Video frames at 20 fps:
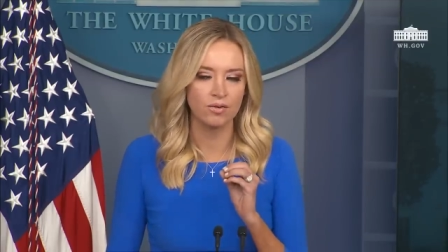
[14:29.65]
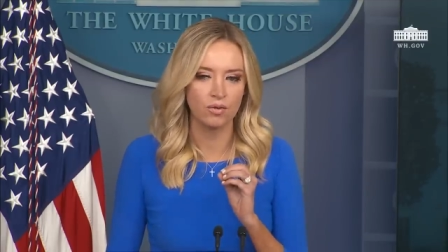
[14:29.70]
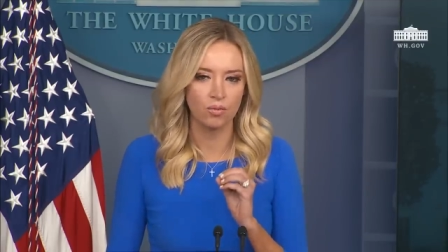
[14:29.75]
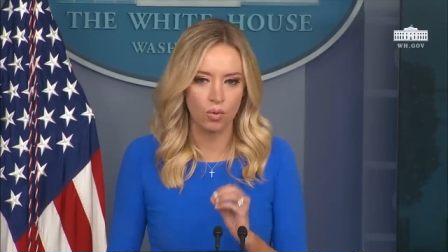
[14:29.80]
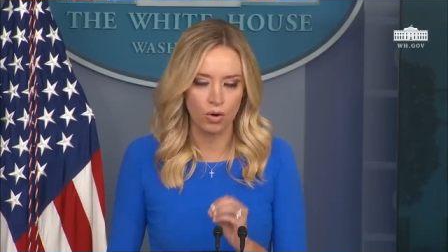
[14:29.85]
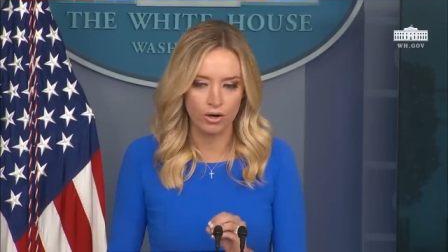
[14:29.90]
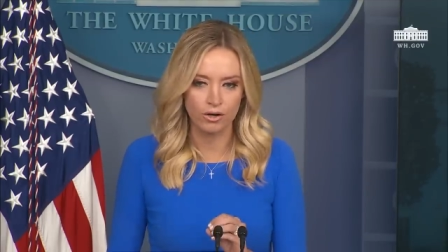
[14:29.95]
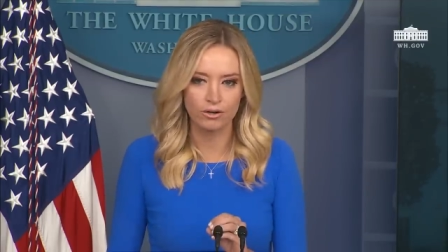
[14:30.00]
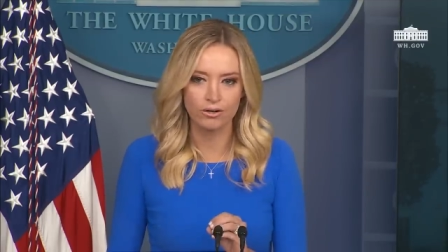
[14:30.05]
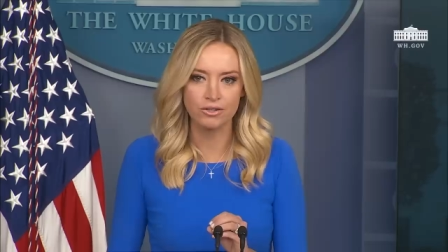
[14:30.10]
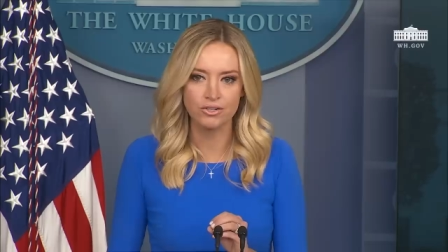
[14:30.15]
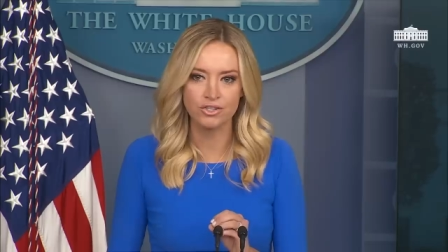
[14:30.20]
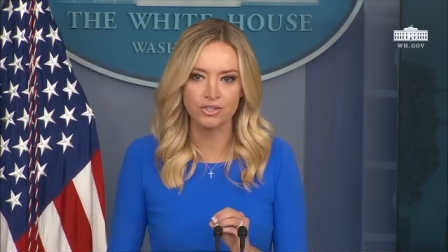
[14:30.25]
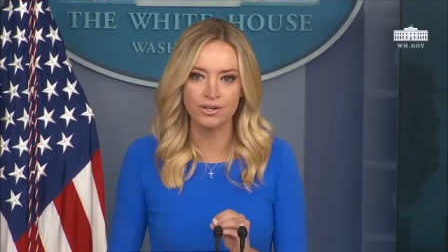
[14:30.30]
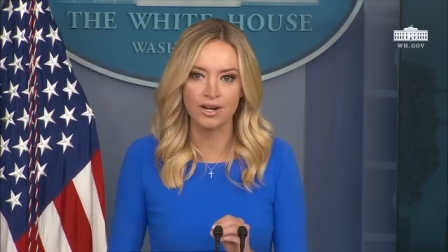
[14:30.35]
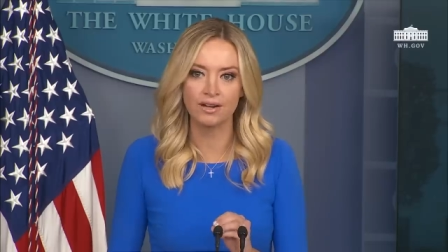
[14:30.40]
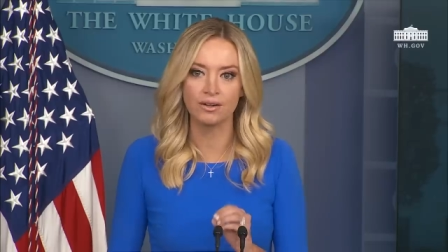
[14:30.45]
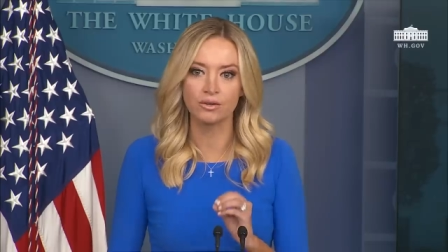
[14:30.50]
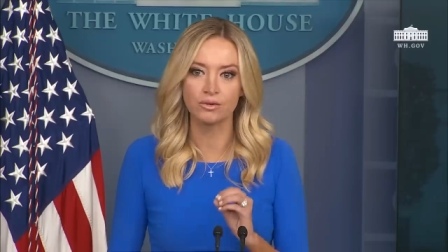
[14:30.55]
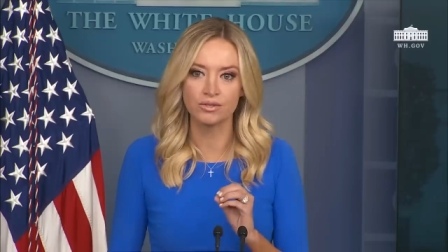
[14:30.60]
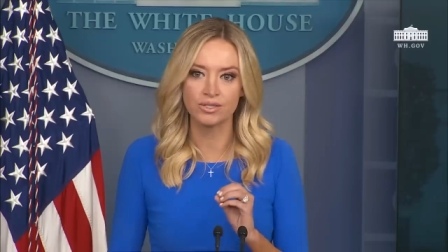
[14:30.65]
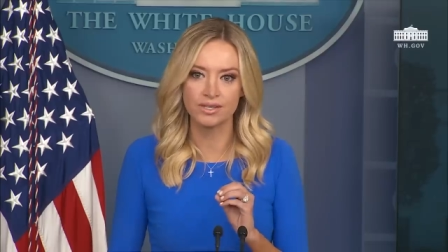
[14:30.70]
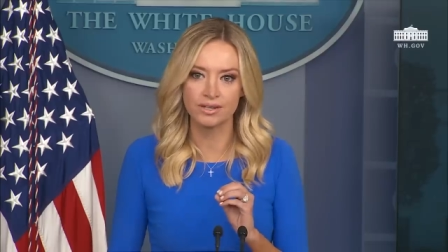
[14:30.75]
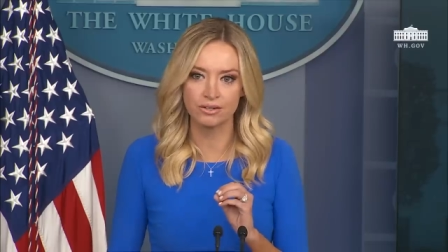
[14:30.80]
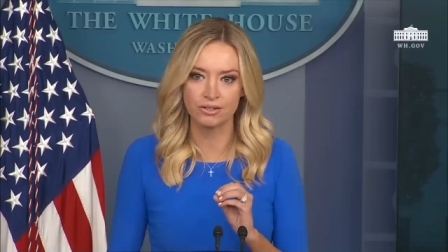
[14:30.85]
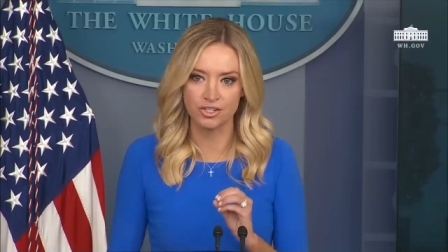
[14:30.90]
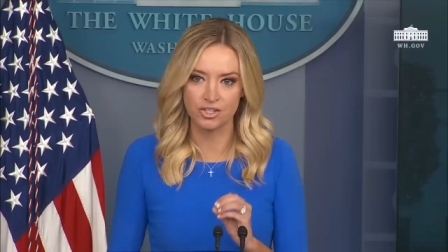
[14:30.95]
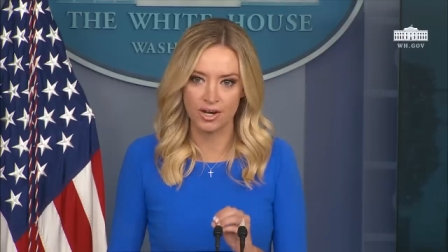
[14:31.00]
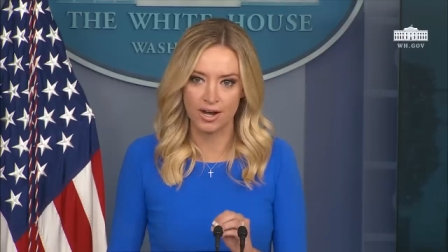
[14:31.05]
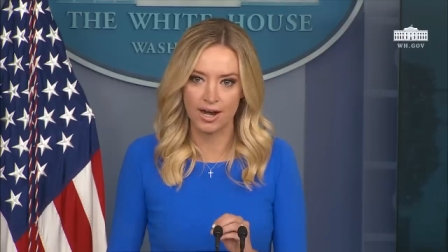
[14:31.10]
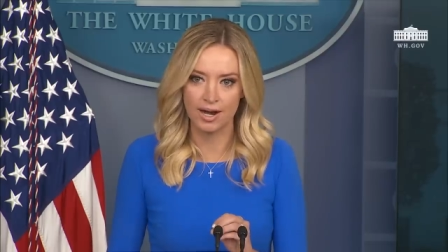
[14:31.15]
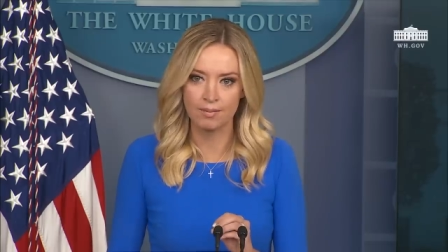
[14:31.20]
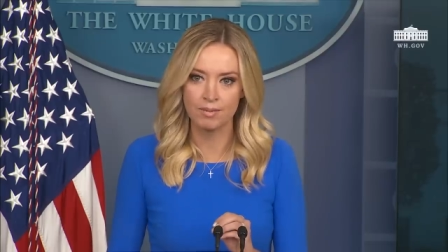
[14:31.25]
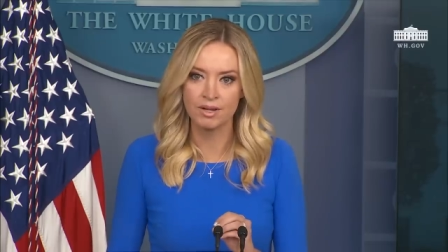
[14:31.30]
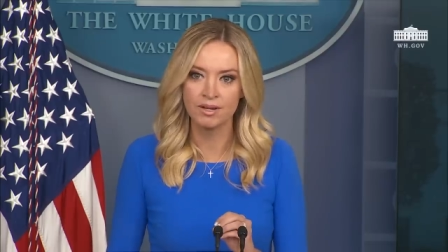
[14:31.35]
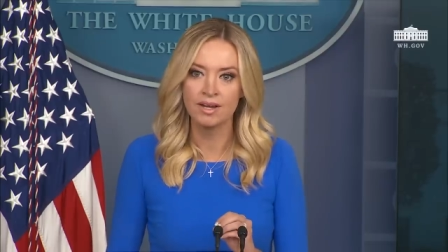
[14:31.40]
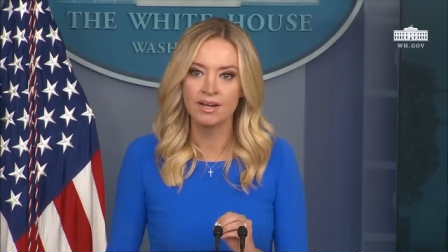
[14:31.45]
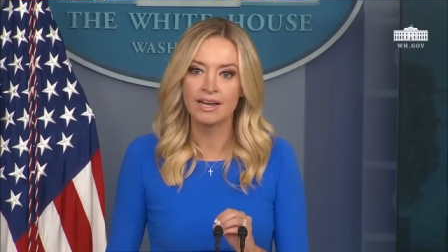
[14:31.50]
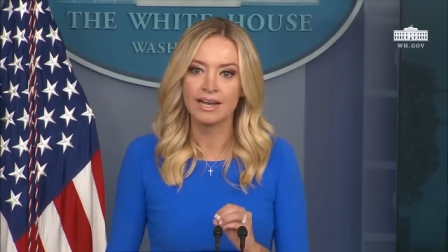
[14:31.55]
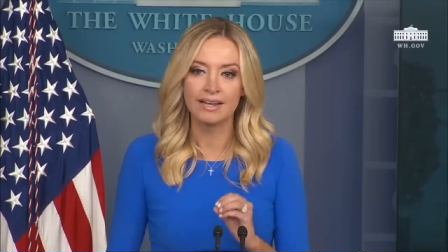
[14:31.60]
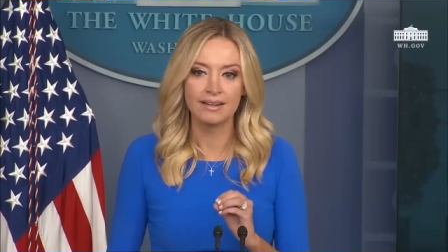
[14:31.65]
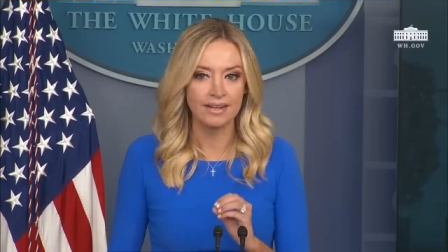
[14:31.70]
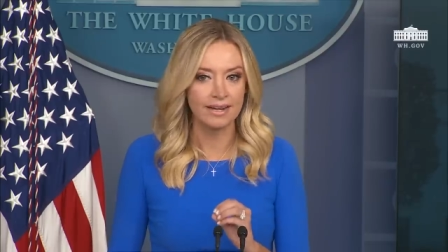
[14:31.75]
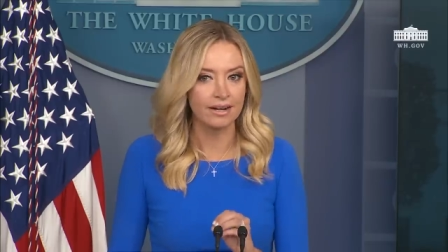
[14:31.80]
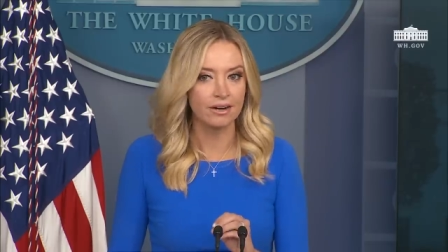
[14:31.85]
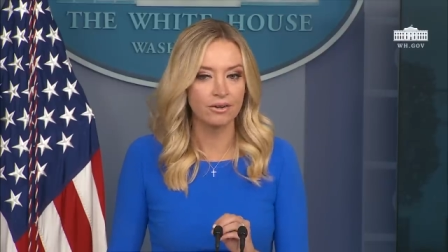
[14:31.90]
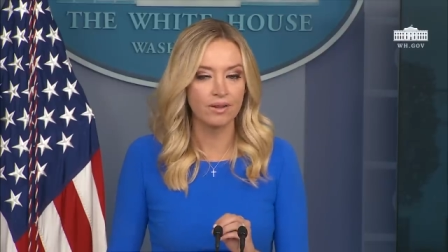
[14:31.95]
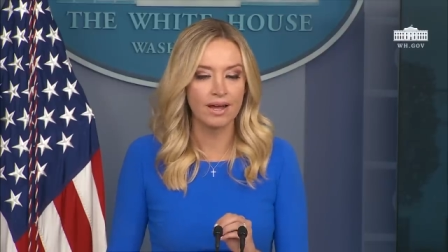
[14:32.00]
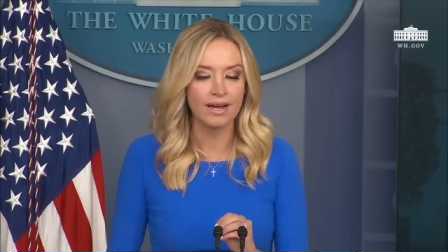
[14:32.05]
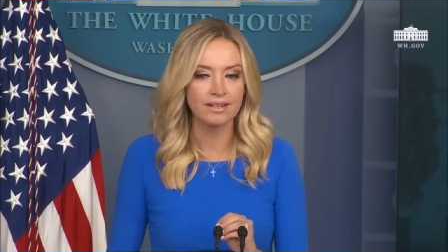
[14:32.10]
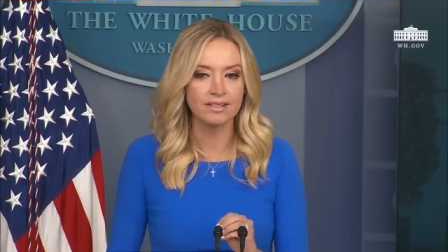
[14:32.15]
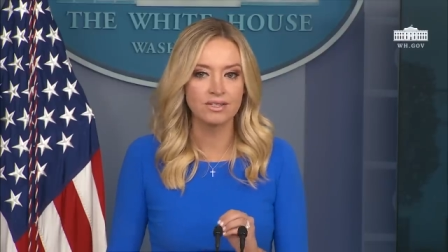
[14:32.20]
workers should not lose their job in the airline.